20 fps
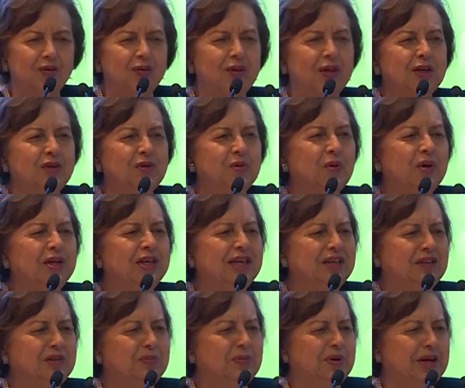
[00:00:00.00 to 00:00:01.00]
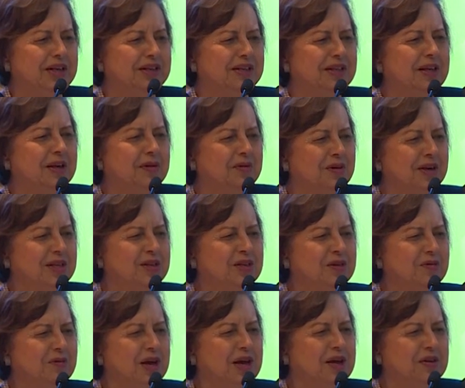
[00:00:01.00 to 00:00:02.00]
There's one aspect that
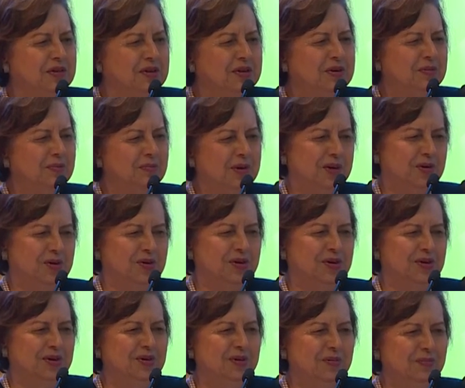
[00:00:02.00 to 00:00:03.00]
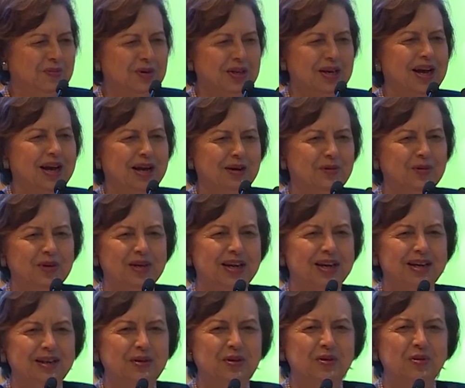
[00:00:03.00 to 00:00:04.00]
Rajiv hasn't mentioned, but I would
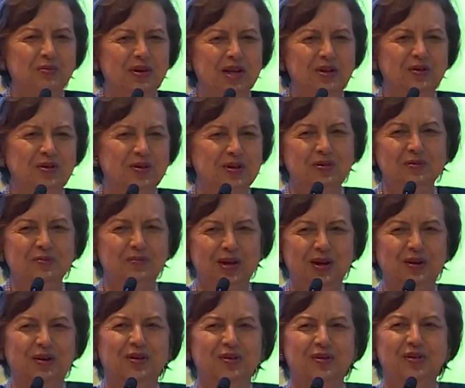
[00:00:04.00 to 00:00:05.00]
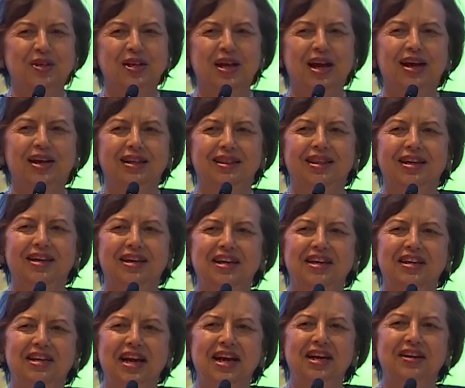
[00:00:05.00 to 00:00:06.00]
like to mention because I think
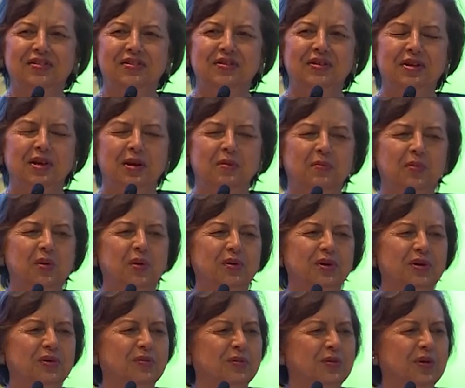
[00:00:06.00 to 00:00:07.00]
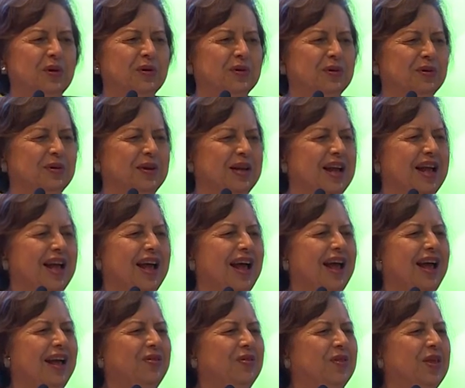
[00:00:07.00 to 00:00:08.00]
it has an important role,
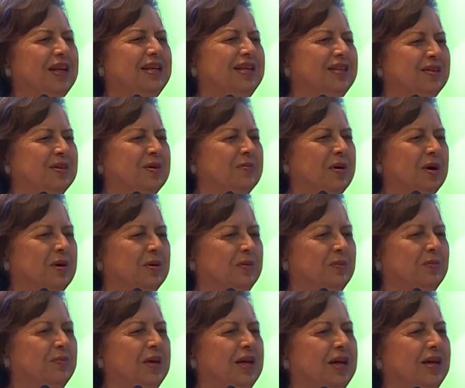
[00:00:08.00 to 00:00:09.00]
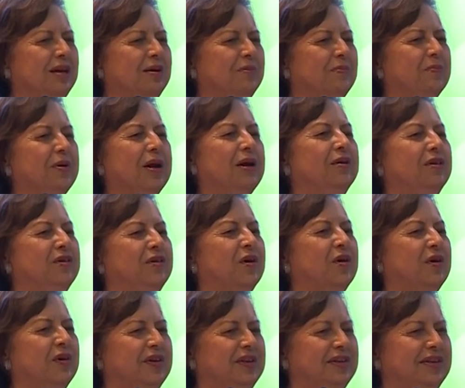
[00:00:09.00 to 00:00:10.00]
and that is about being
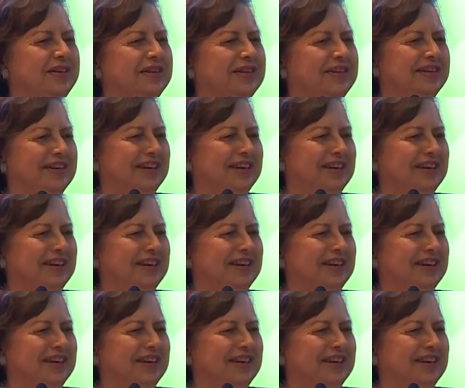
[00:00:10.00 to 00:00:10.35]
paranoid.